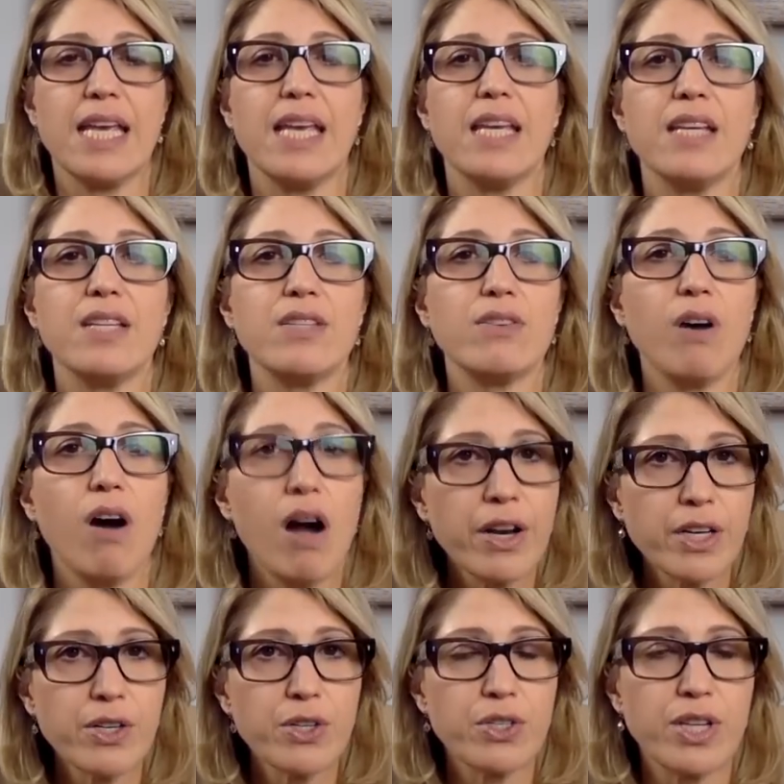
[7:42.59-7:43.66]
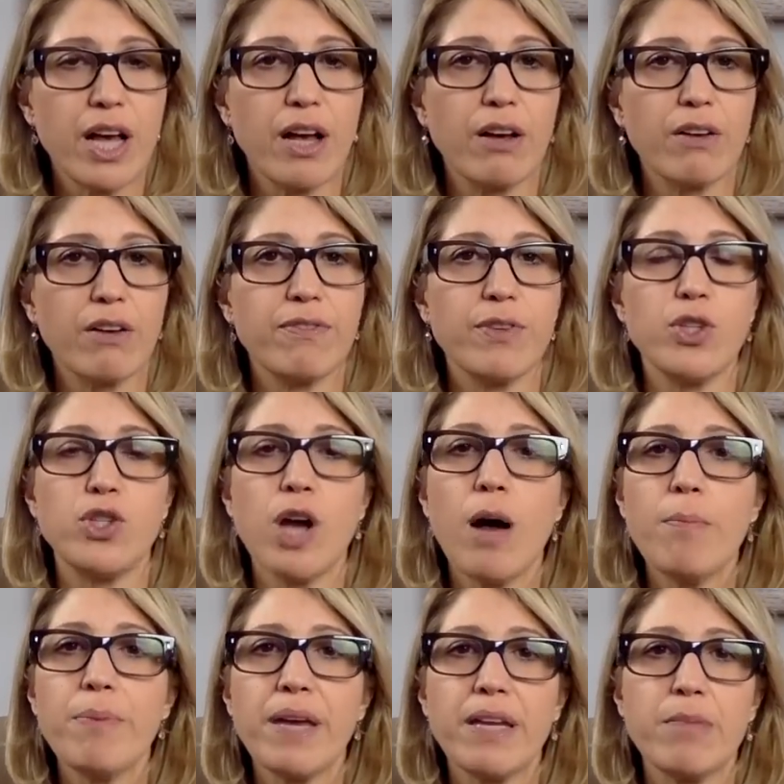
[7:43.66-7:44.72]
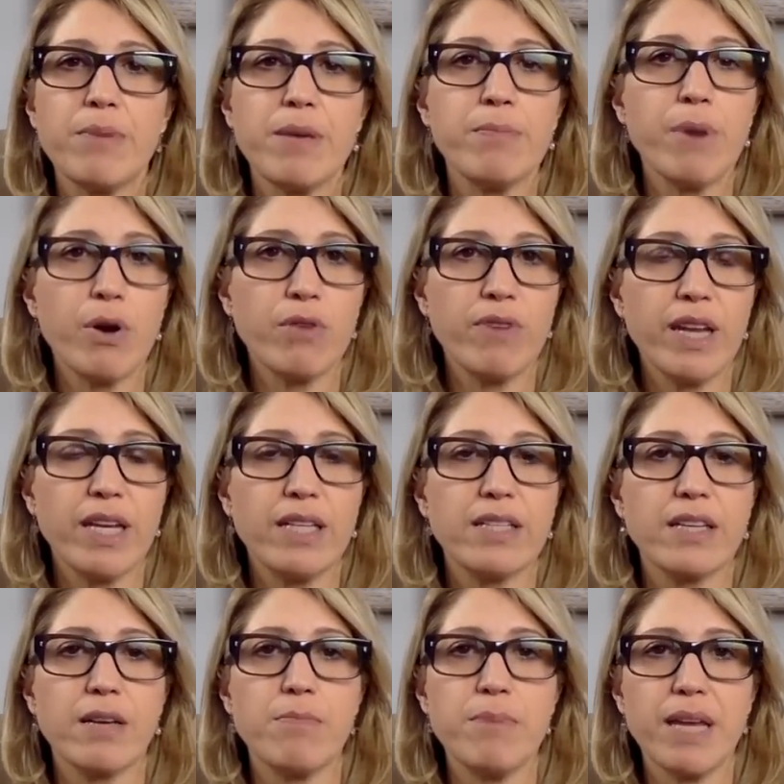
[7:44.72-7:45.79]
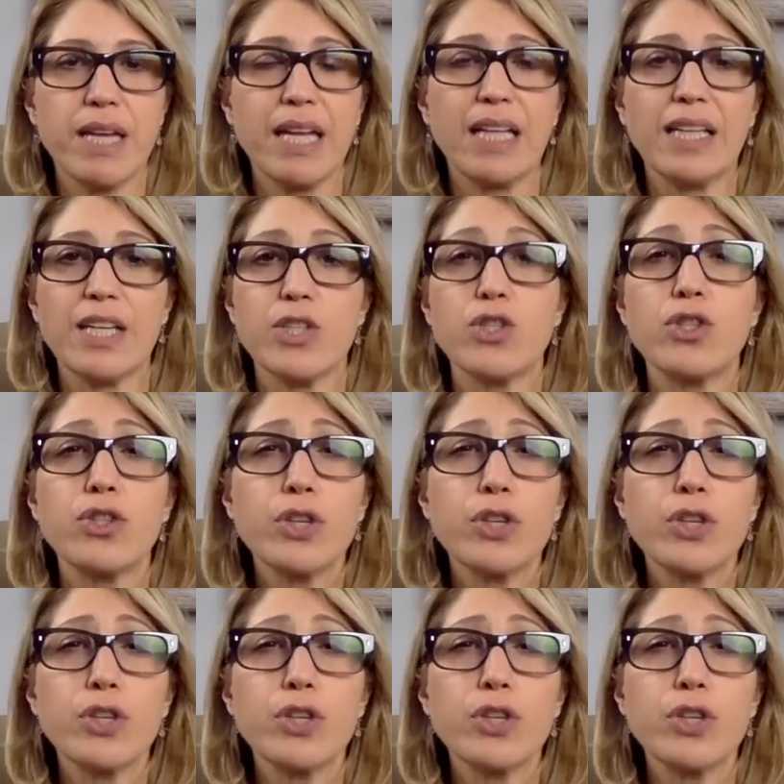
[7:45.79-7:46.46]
is honor yourself, jump in and be motivated to commit at least